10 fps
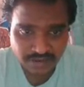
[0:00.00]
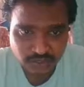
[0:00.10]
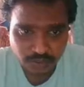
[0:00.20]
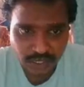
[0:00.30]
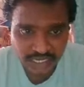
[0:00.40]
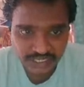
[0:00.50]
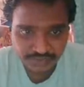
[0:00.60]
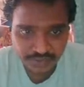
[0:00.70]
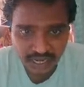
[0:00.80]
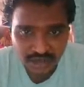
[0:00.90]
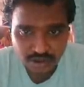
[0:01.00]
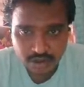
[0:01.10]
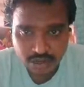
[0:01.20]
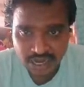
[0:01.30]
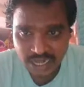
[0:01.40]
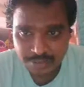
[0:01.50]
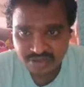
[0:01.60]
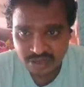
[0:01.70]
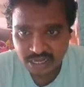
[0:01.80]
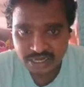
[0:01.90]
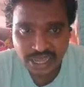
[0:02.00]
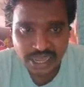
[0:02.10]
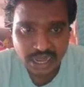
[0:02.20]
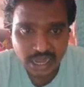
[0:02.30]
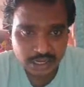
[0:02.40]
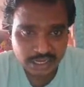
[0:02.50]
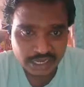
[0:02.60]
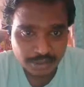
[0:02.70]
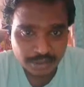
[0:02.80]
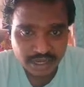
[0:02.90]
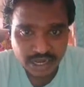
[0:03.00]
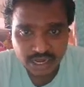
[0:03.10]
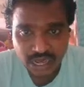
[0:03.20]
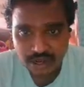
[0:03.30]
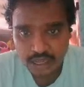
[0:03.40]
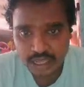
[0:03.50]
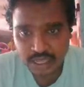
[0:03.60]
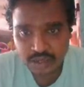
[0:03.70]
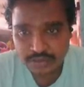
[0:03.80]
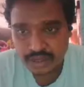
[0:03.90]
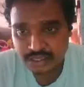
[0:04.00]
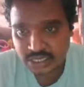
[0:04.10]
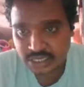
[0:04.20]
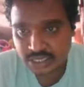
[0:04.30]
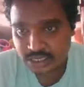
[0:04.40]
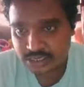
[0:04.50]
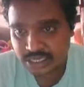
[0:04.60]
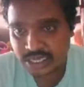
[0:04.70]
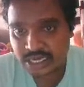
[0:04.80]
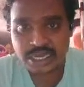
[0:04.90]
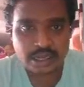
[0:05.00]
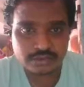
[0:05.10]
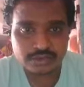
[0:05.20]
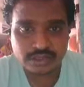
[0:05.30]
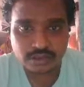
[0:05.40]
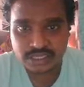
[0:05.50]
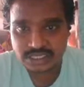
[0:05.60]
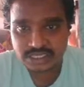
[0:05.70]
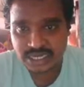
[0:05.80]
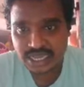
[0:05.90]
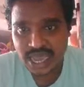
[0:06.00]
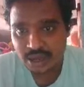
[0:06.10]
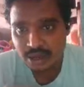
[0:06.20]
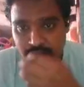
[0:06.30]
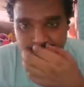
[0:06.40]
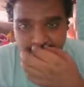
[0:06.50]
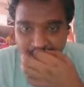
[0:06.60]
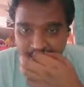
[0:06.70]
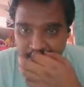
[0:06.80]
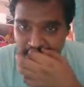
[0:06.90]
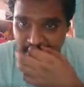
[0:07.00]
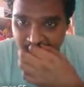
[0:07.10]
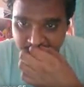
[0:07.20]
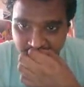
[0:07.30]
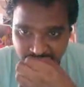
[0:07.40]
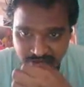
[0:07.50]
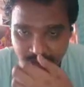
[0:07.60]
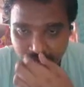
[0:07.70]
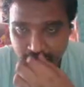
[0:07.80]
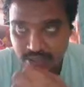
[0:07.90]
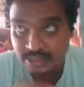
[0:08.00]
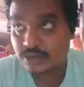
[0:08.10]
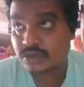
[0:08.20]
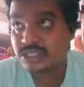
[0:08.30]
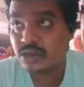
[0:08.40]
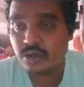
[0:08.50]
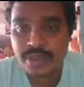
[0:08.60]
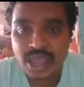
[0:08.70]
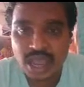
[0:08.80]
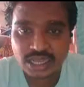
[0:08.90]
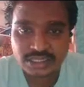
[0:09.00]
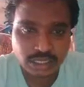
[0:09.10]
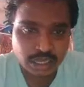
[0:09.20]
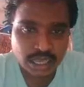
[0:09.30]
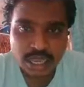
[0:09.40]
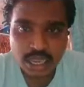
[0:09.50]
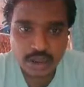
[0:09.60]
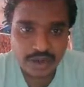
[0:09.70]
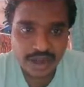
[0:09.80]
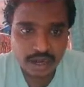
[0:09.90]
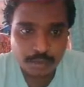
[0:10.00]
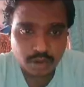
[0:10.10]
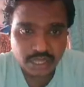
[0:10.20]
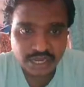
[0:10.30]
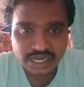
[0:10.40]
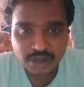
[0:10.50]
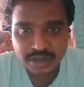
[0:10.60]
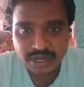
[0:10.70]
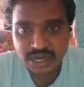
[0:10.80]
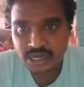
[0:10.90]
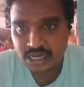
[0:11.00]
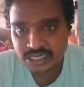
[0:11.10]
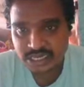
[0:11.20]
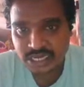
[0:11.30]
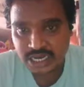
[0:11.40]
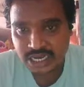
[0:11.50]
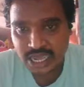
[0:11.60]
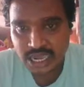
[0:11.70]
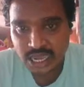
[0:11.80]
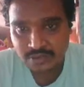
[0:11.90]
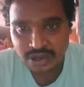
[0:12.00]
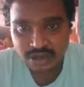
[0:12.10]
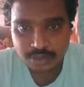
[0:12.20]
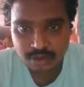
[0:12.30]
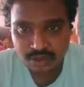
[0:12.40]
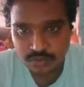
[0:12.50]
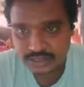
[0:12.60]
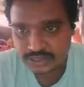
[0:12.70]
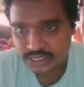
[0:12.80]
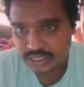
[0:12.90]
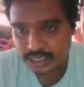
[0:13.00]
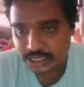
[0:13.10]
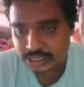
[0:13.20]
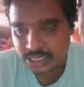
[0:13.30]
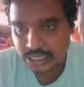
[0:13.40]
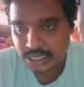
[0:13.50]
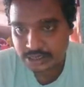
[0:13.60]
Now see, the first one is fill and draw type settling tank, or intermittent or quiescent settling tank. So these 3 are same. In the question you may ask, write about the intermittent settling tank, or write about the quiescent